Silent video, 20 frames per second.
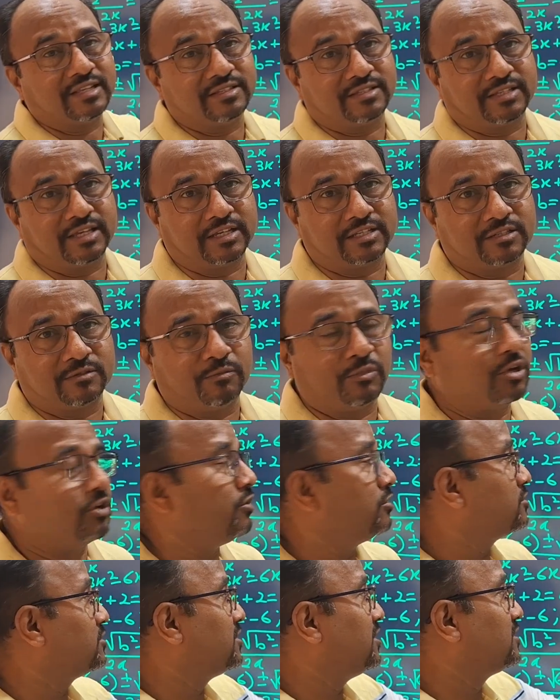and 6,
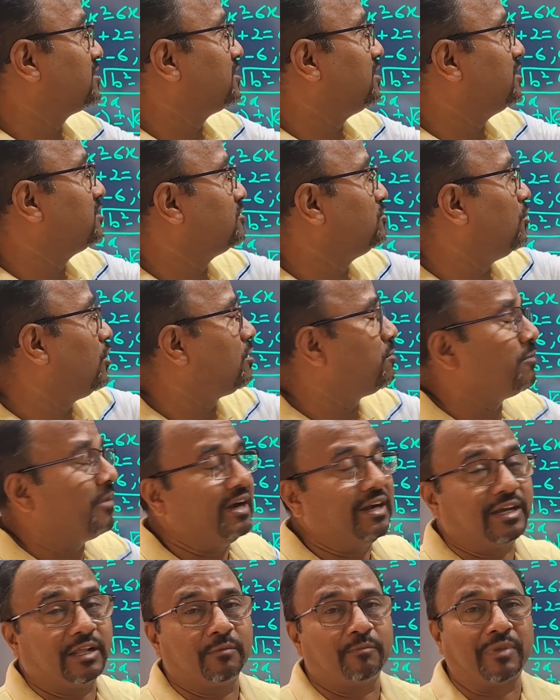because 6 is not
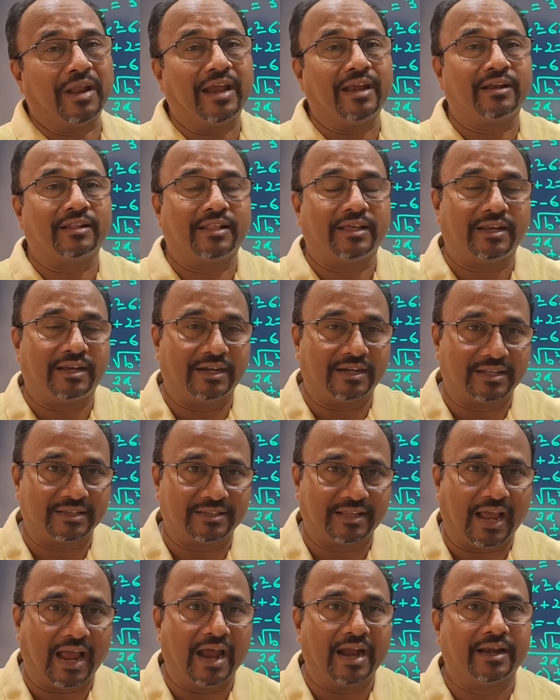multiplied there. It
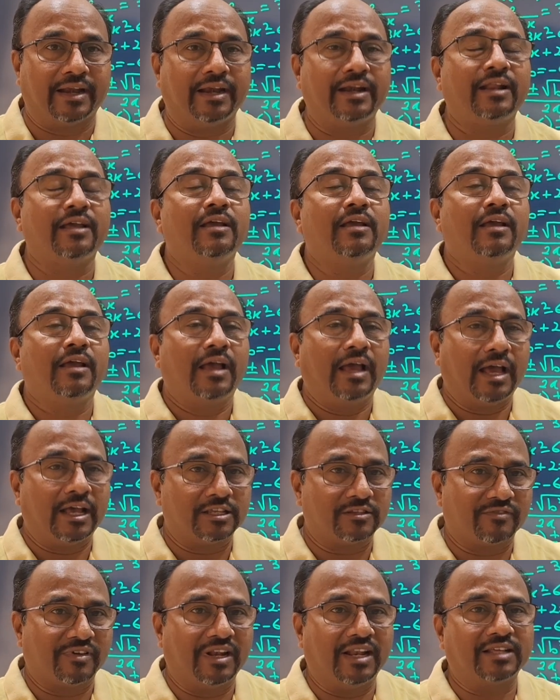is added
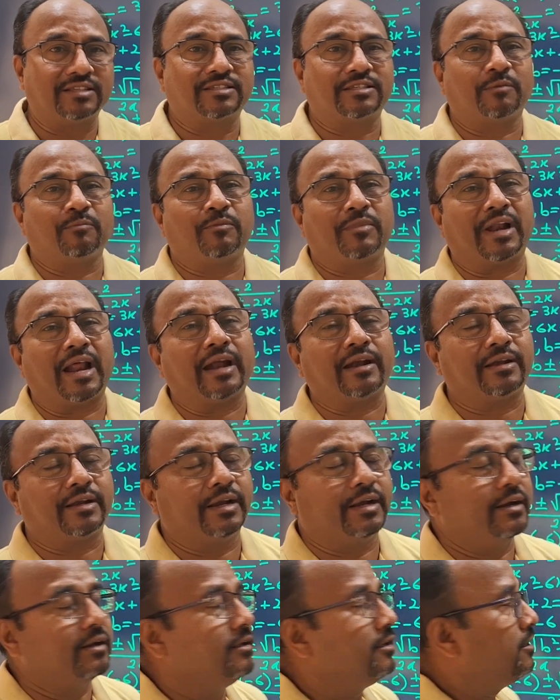as well as
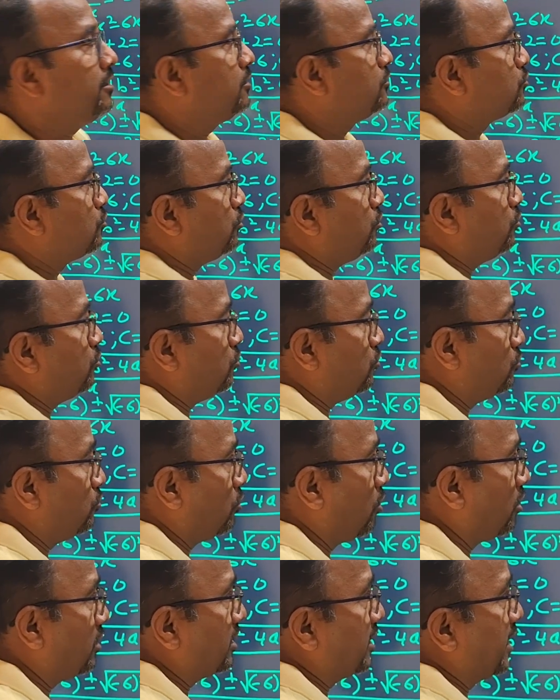subtracted. So you do
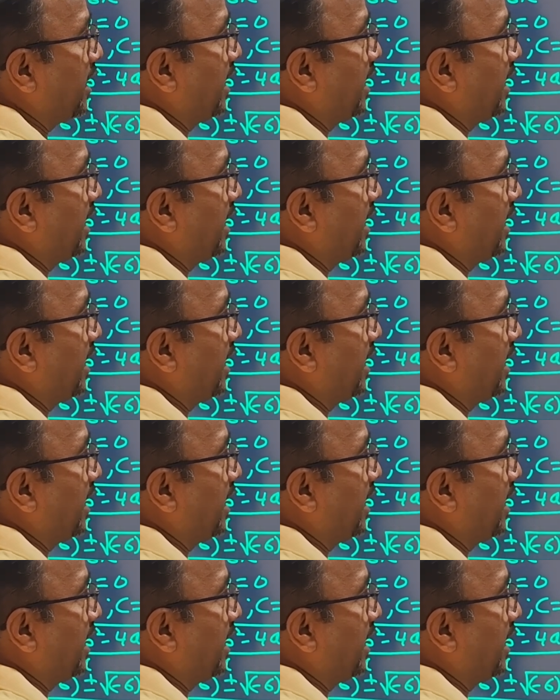not